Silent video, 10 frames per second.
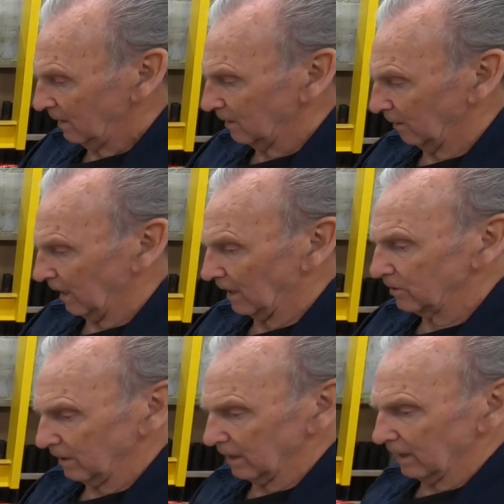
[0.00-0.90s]
the
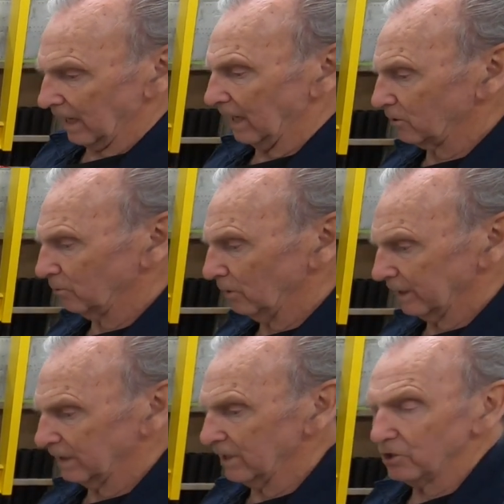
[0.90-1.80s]
act, actual
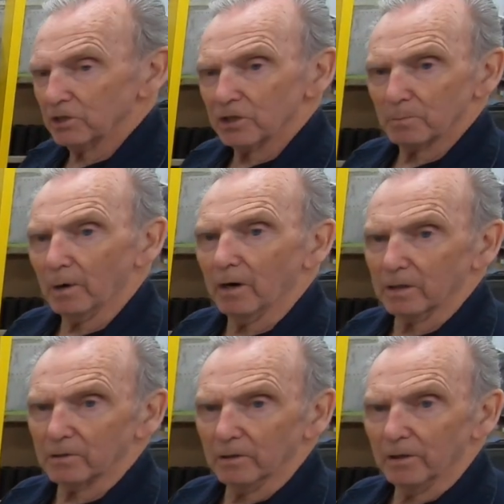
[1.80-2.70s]
ignition
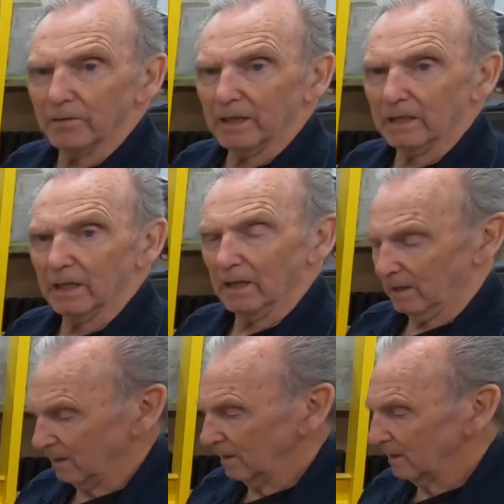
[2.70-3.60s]
spark sort of thing. Yeah,
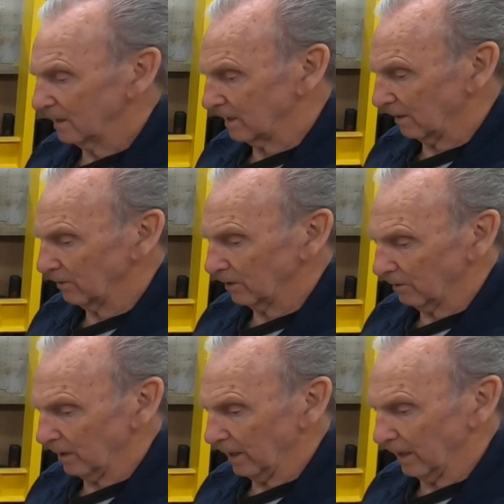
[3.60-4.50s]
the seven
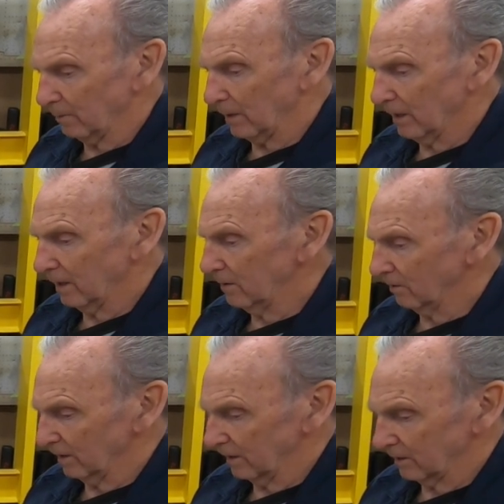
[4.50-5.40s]
degree lag behind
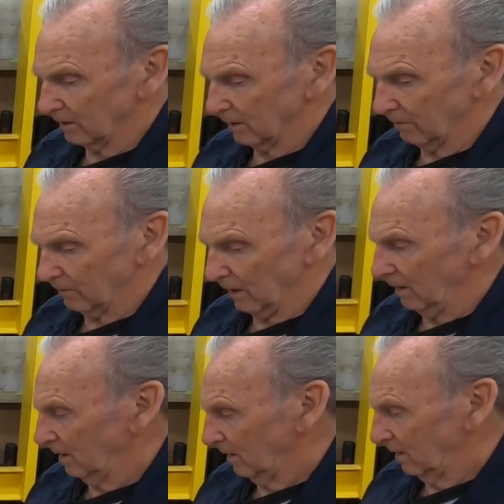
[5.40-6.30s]
on it to give you
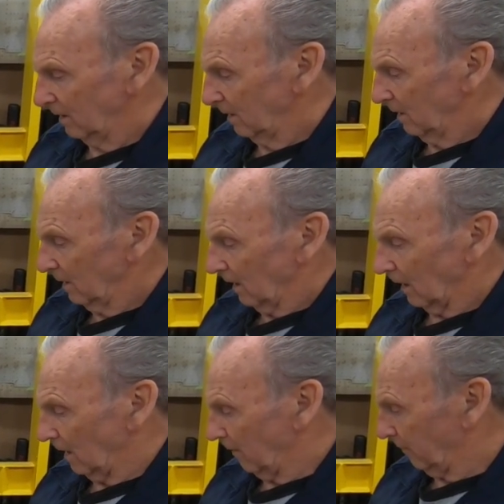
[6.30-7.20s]

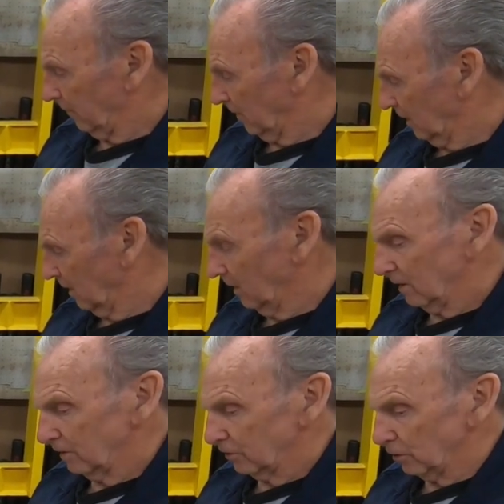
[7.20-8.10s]
enough uh,
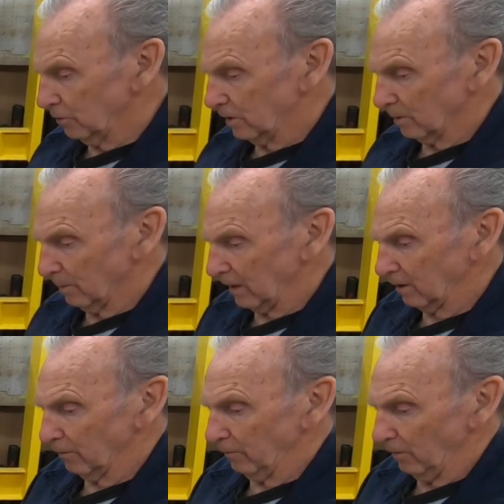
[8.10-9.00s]
juice to make
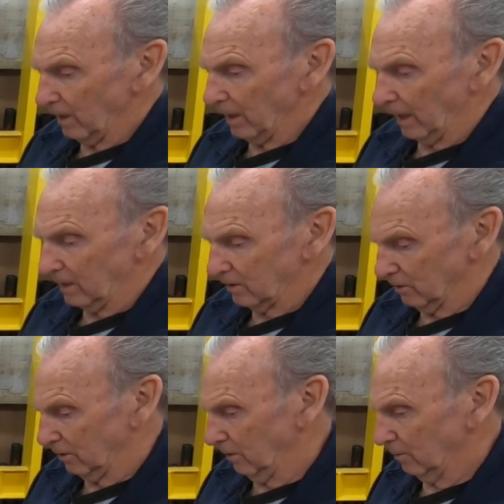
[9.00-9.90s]
her fly.
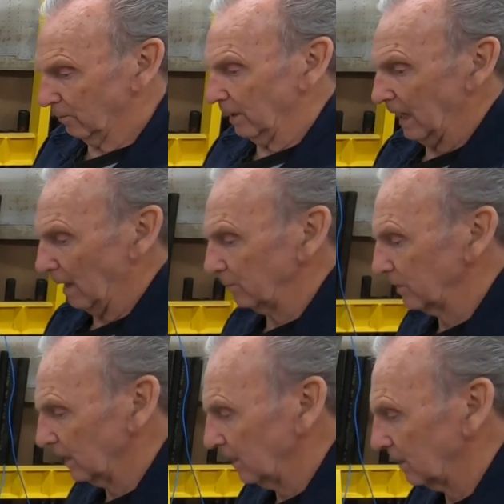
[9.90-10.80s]
So what
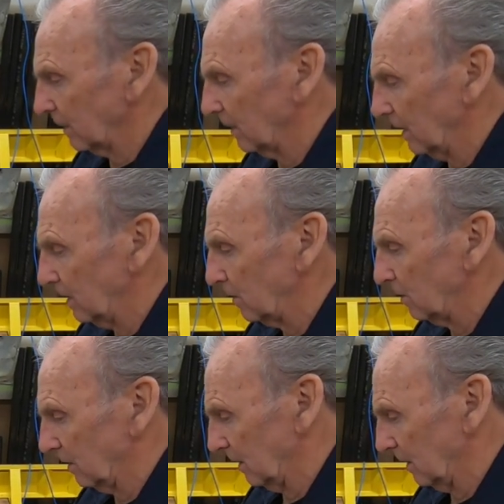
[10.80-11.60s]
happens is that this is